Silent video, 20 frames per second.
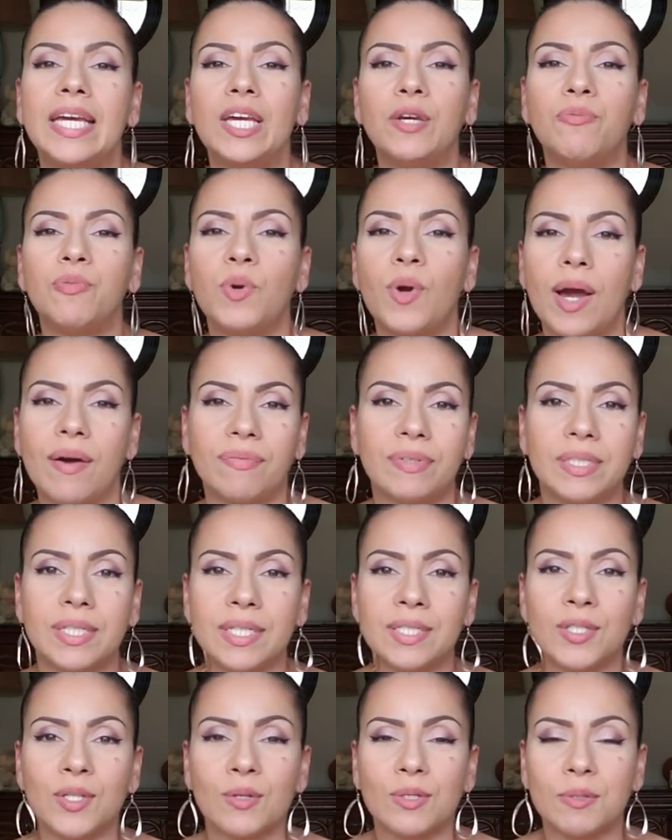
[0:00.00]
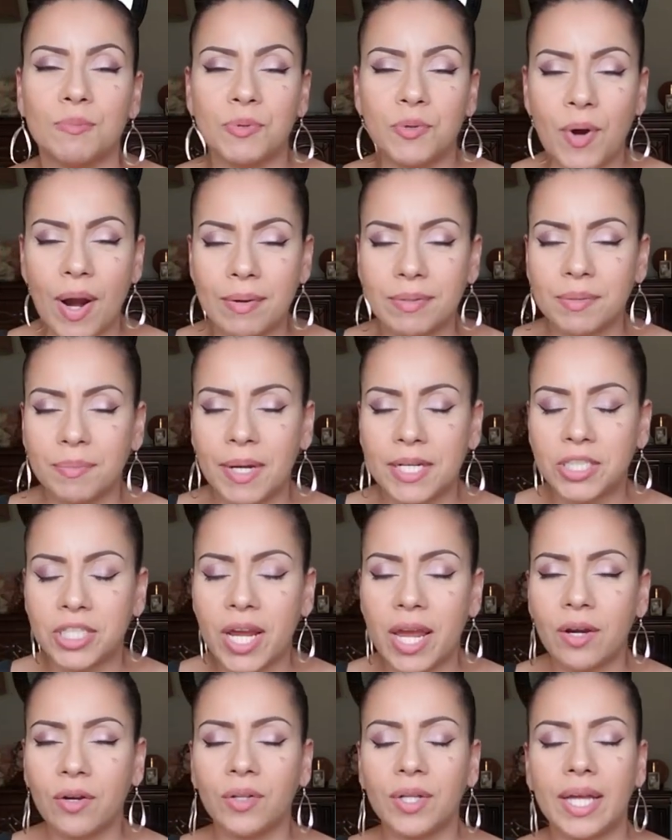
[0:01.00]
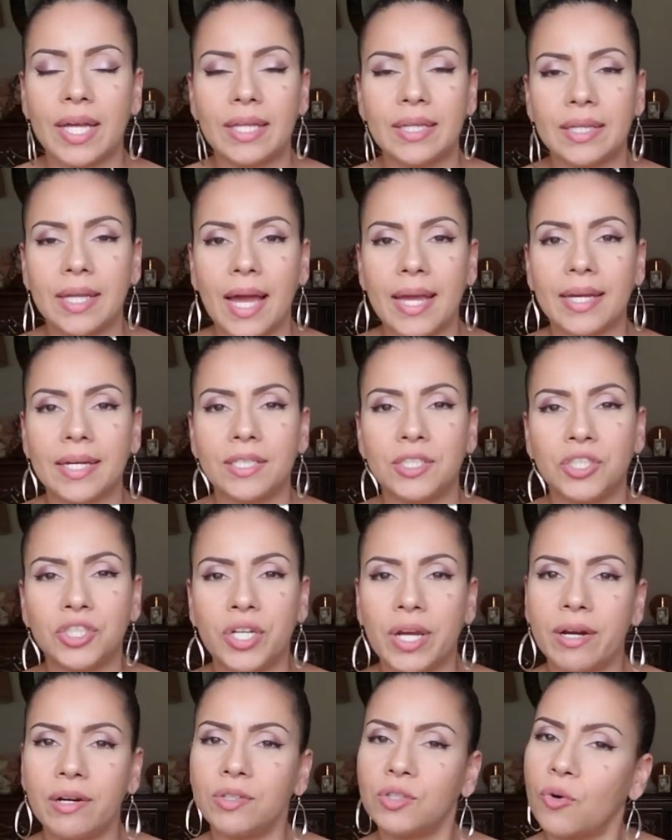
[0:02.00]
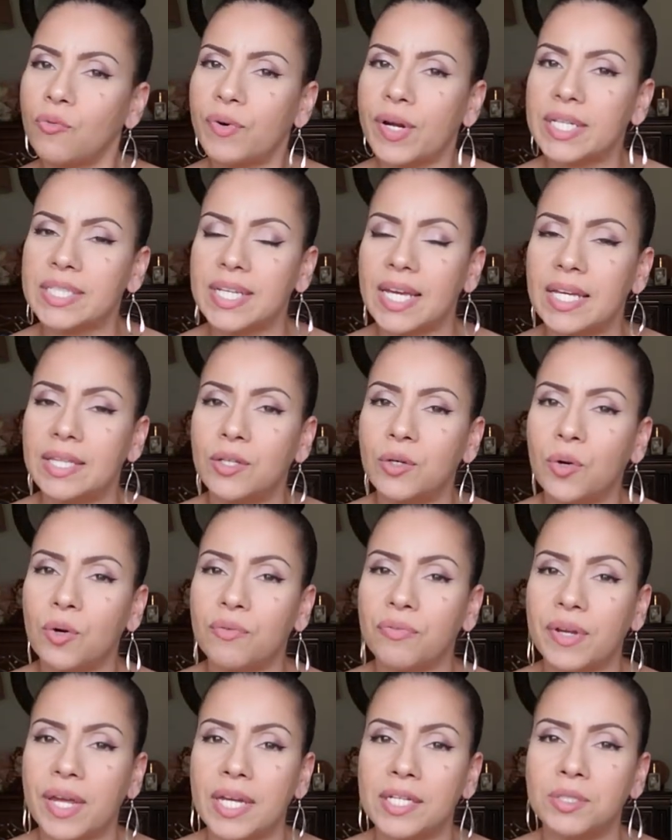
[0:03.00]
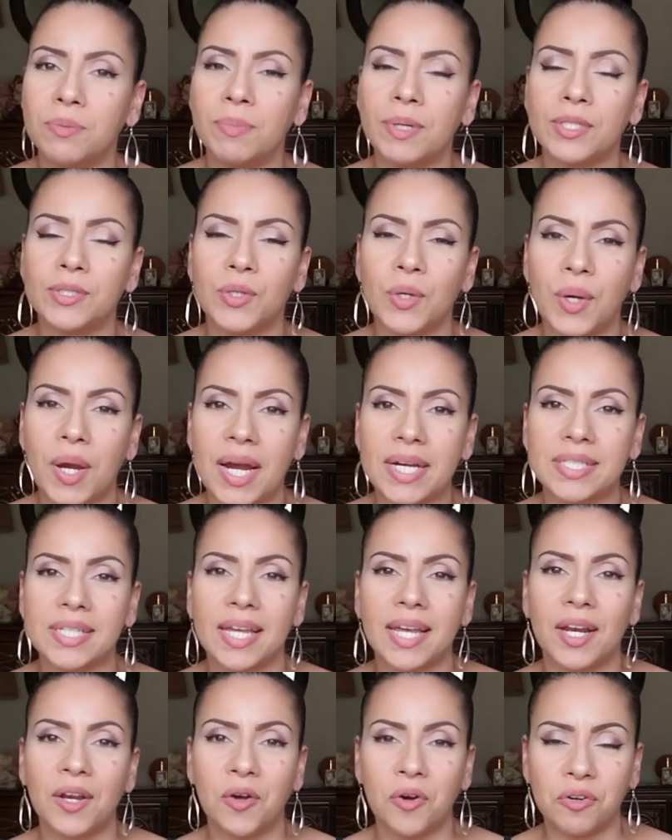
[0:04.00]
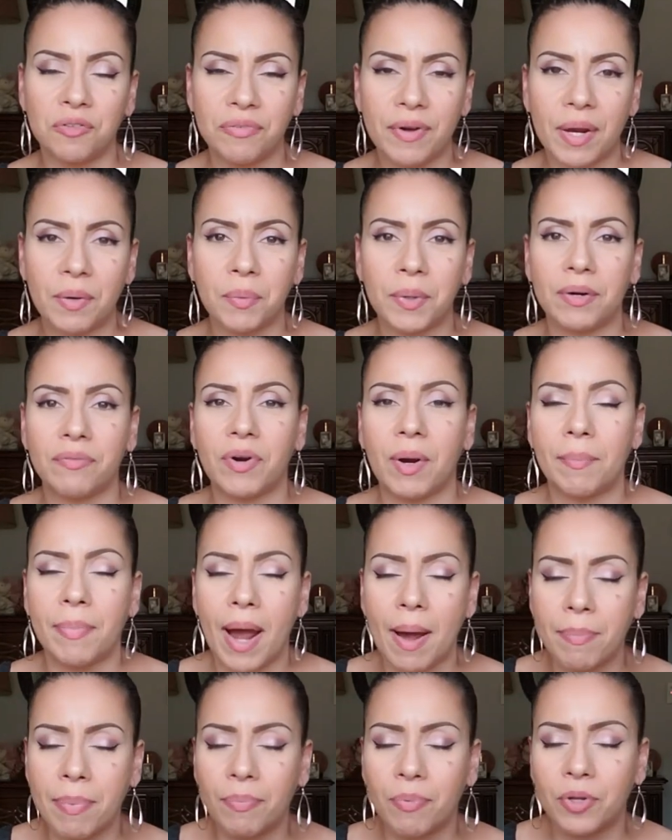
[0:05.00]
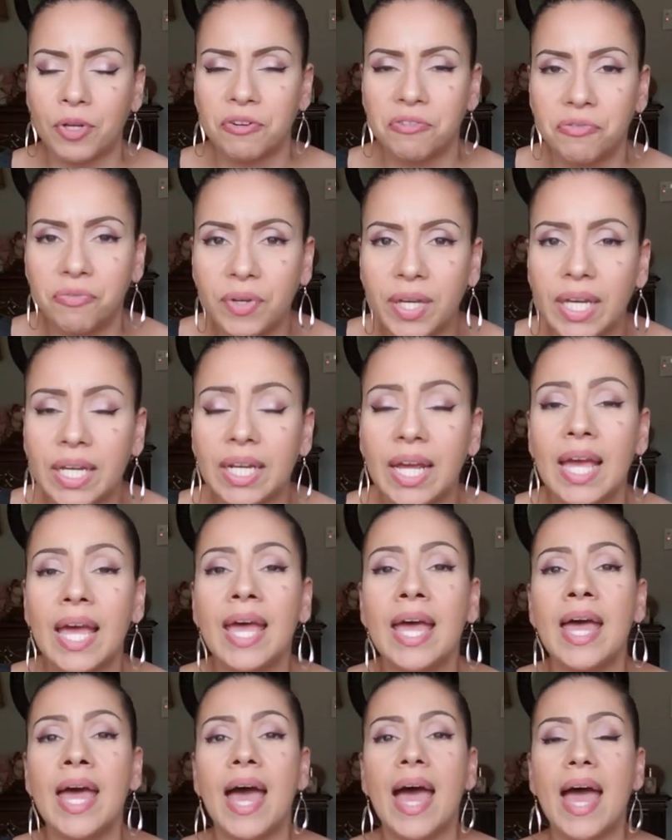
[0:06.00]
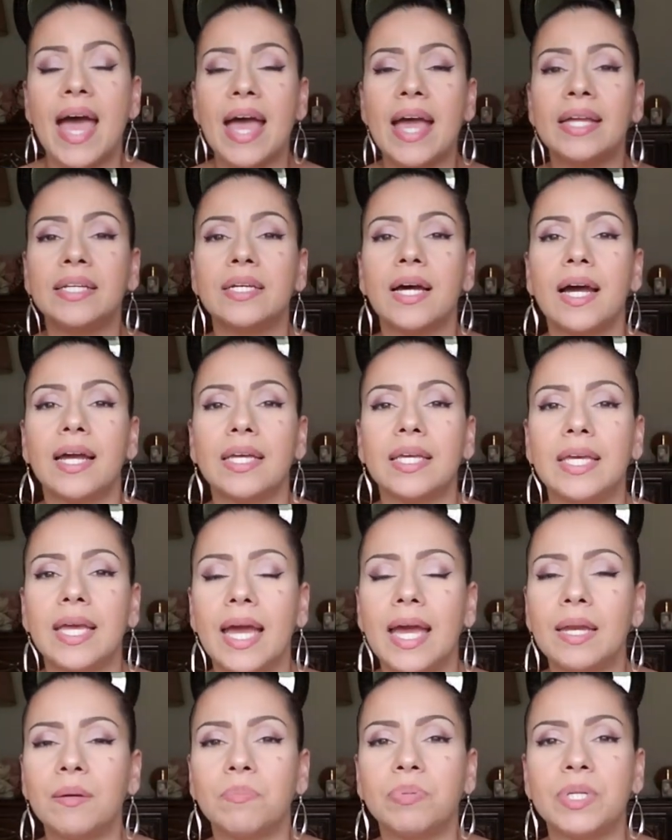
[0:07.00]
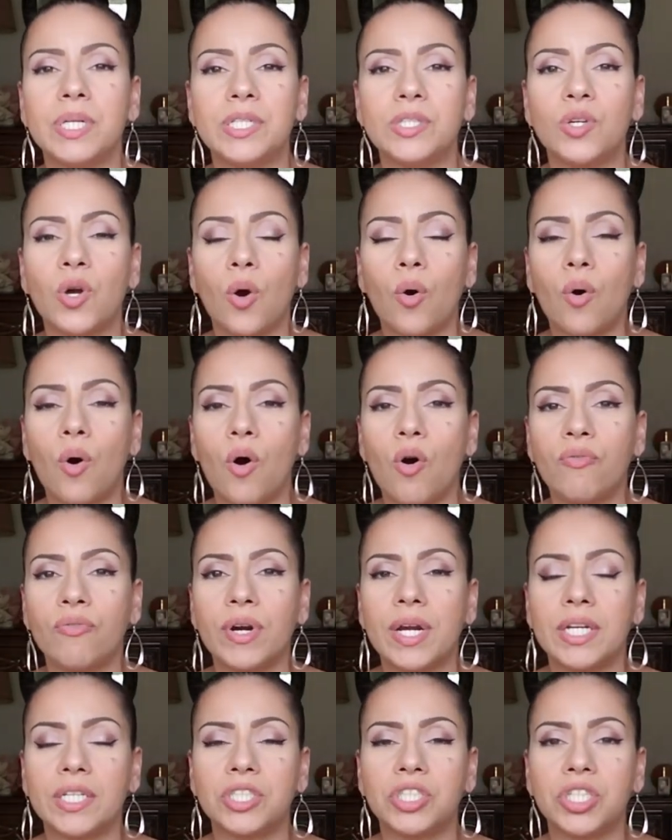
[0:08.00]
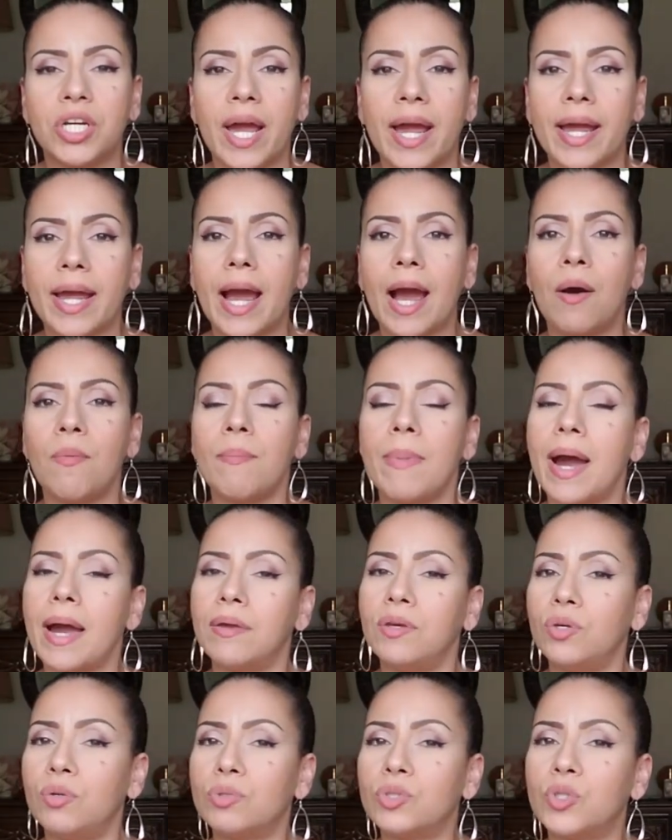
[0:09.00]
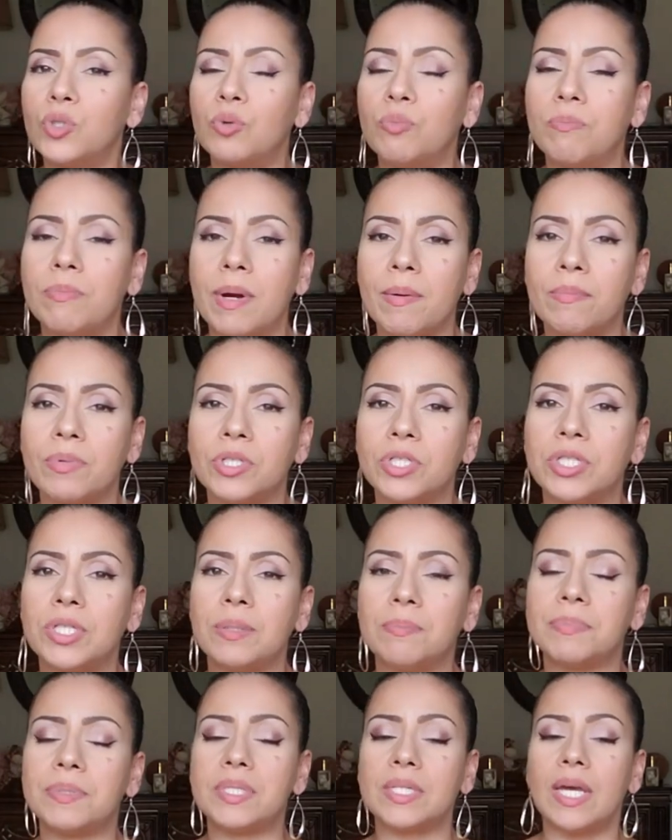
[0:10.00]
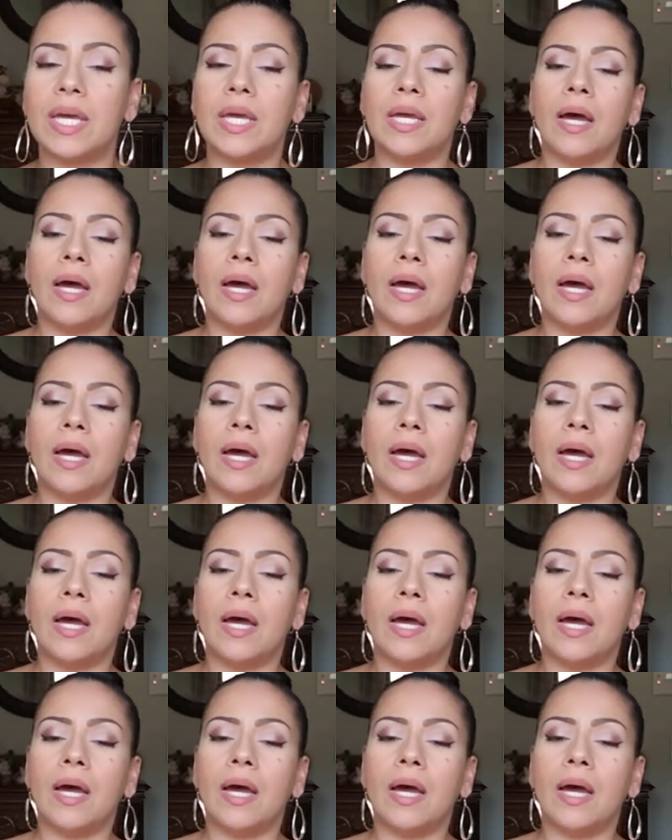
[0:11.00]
If you haven't done so, subscribe to my channel. Hit like, share. Don't forget to hit the notification bell so you guys can get notified whenever I pop up on your feed. And again, please go over and check out my YouTube memberships.